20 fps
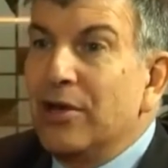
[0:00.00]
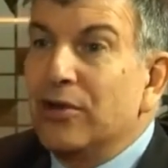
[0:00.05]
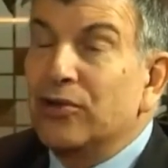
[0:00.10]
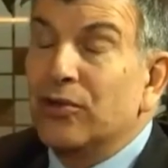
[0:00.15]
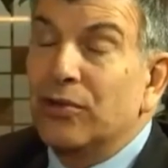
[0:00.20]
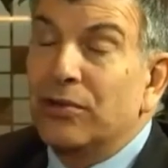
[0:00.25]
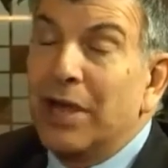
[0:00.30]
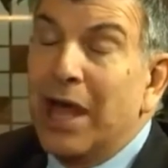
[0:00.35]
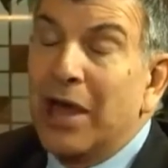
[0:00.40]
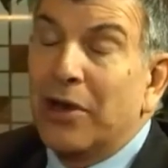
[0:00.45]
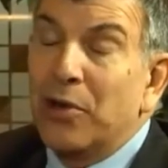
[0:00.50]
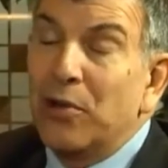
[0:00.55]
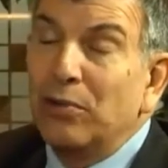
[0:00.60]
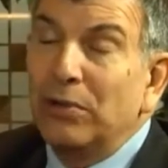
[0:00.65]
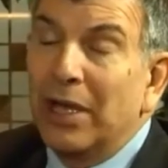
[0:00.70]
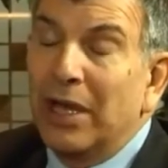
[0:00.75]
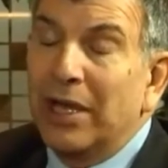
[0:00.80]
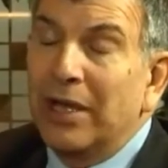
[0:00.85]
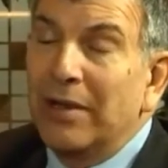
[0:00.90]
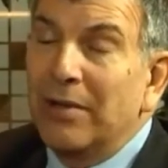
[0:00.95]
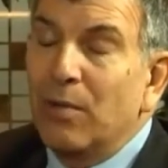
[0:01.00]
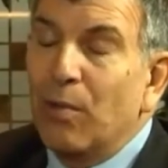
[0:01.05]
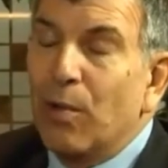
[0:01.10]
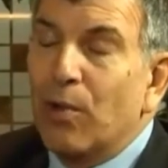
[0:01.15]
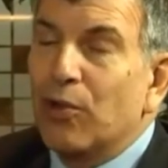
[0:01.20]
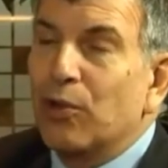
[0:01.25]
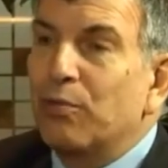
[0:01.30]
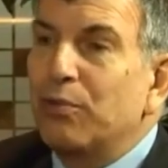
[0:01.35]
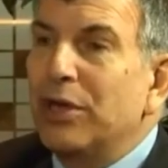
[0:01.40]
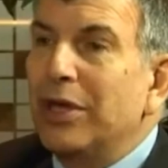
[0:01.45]
So not only
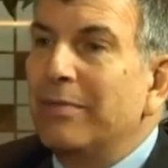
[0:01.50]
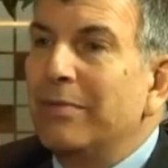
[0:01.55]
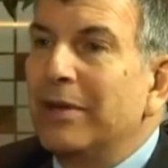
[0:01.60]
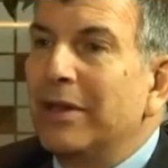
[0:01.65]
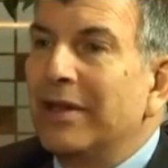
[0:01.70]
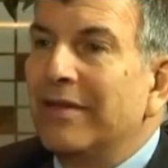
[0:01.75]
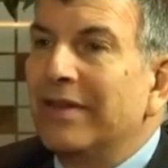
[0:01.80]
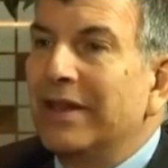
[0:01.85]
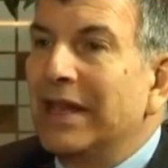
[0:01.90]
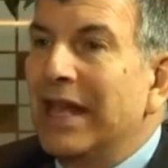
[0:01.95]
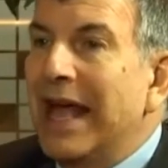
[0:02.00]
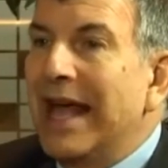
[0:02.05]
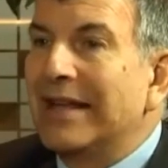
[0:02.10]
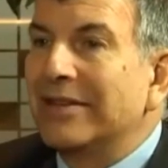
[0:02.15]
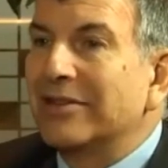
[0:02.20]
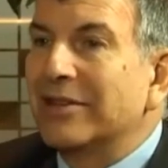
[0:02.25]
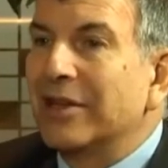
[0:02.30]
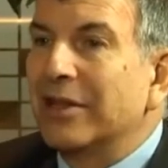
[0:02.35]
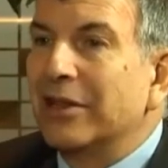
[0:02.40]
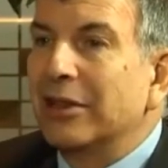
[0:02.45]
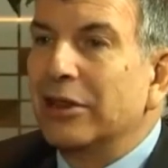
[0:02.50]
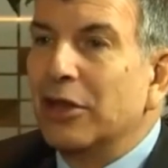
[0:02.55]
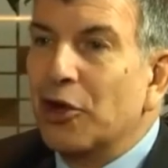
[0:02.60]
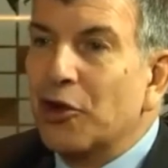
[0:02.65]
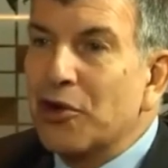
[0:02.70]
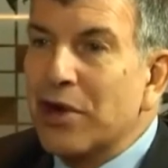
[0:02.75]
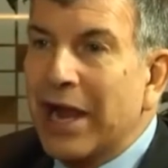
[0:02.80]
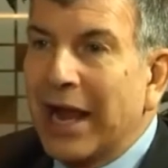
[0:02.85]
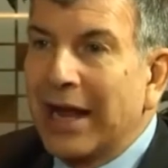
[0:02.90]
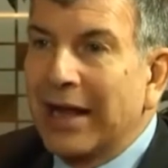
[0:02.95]
were the people of Alaska
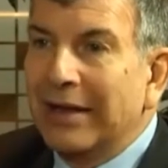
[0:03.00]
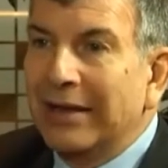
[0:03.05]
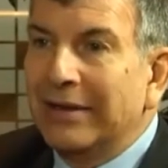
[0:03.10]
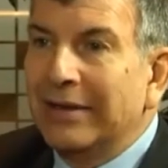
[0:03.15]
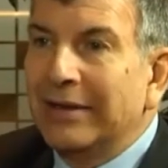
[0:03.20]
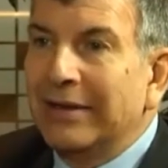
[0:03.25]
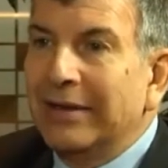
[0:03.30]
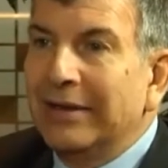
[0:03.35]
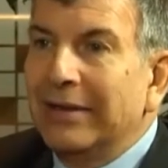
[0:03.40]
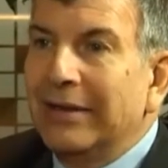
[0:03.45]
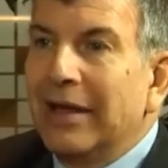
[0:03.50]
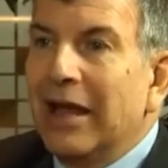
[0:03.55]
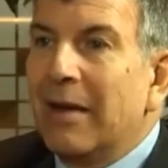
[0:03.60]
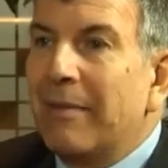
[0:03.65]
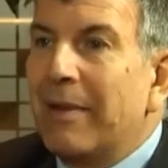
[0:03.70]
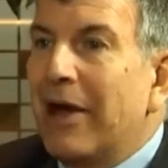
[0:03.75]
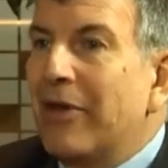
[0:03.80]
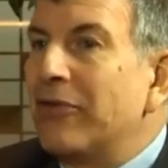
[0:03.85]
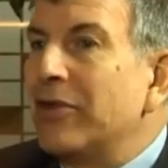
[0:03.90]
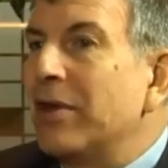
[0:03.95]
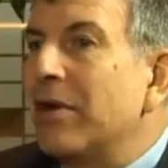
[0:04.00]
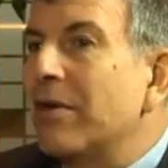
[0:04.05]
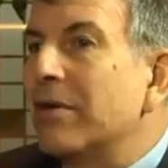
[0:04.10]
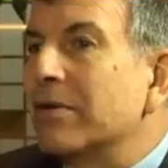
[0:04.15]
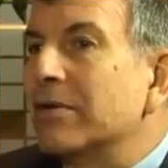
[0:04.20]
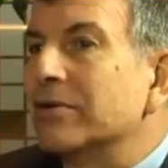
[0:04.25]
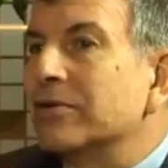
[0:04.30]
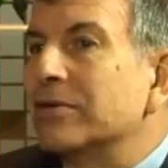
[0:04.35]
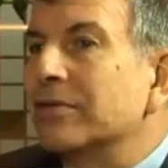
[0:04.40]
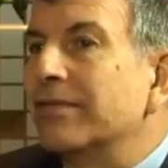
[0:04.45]
learning about the
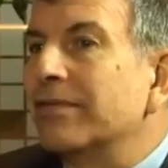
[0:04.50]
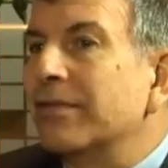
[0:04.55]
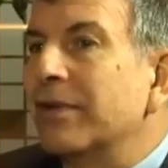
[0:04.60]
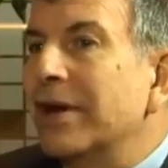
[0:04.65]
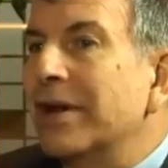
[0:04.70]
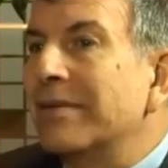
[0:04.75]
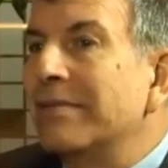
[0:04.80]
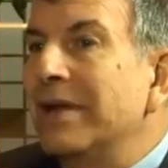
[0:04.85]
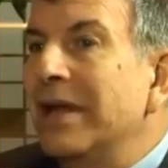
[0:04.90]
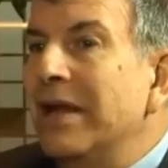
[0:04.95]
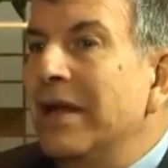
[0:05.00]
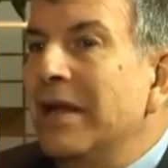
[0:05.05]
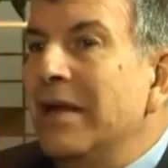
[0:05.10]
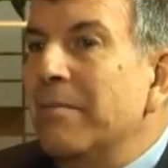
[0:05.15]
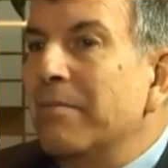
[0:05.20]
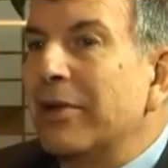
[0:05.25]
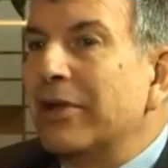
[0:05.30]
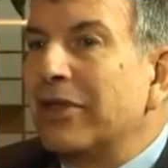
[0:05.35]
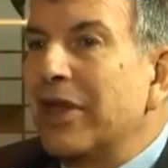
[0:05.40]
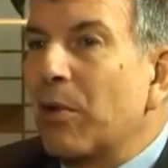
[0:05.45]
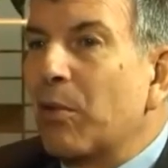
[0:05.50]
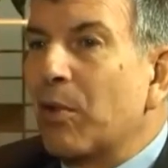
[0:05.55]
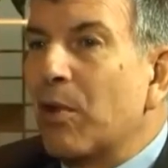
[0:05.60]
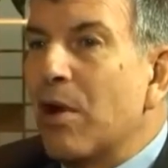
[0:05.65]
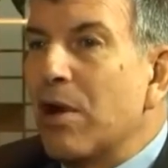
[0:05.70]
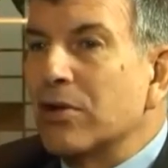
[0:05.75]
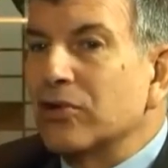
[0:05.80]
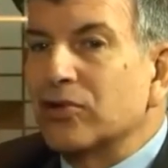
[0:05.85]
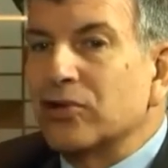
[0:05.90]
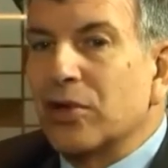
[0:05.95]
Articles of Freedom, but they were
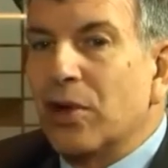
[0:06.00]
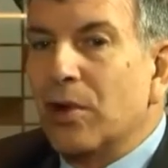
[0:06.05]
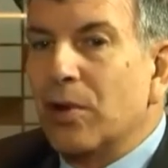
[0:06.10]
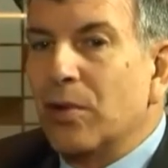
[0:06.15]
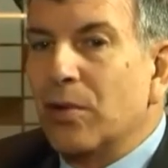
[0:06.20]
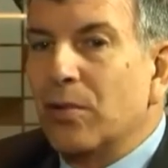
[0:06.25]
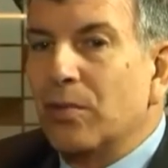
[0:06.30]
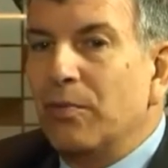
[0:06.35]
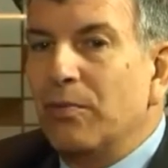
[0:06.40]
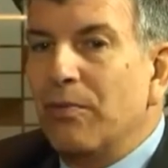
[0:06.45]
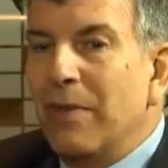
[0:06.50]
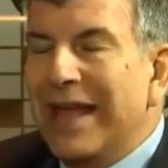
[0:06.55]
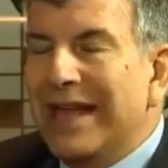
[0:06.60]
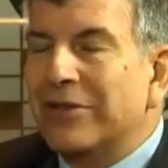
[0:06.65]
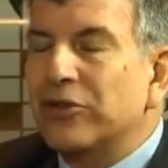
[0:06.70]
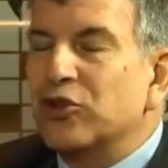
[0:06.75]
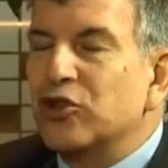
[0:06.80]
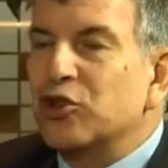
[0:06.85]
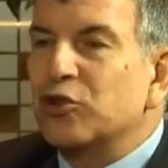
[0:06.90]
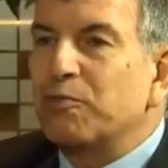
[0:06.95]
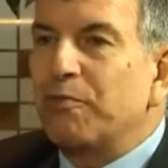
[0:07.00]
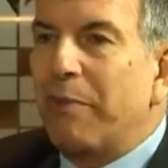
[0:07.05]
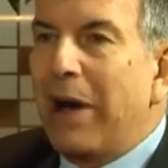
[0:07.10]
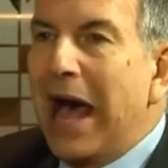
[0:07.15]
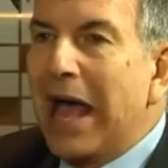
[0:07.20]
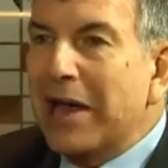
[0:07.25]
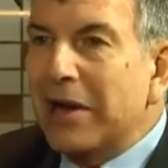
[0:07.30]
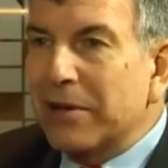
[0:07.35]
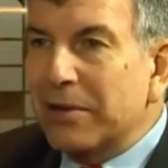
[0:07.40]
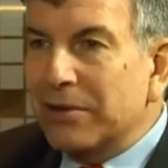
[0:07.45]
also
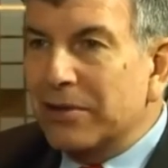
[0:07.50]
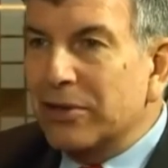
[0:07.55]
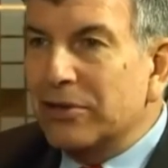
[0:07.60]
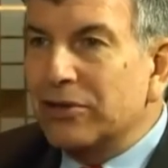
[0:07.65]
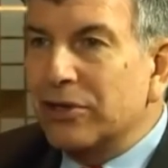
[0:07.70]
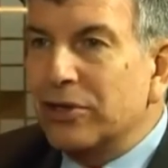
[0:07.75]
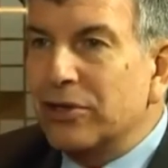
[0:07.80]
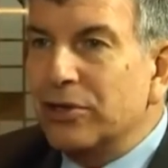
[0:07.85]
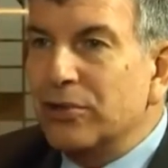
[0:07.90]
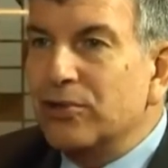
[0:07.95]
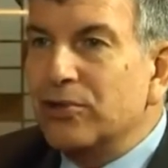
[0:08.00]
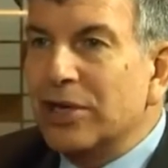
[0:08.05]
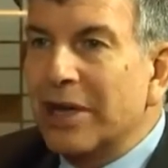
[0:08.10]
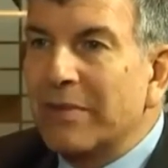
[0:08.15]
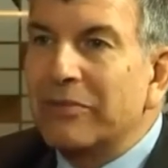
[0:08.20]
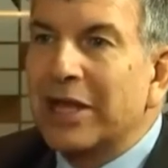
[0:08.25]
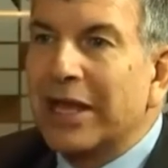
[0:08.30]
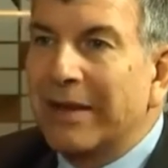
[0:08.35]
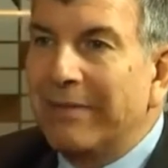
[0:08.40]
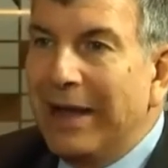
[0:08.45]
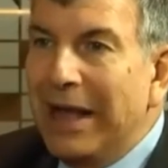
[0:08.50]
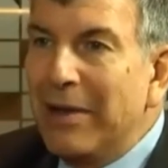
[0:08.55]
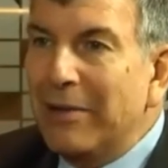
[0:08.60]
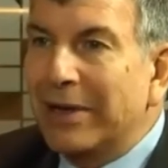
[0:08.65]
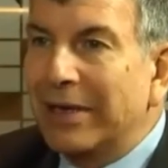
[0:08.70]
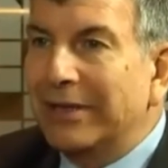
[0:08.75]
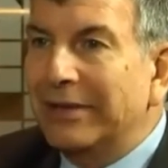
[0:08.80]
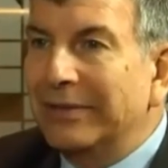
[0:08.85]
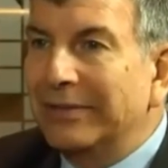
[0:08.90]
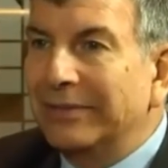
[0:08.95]
inspired to do something about
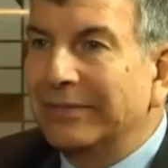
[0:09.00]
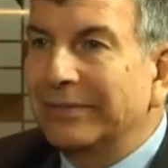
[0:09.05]
it.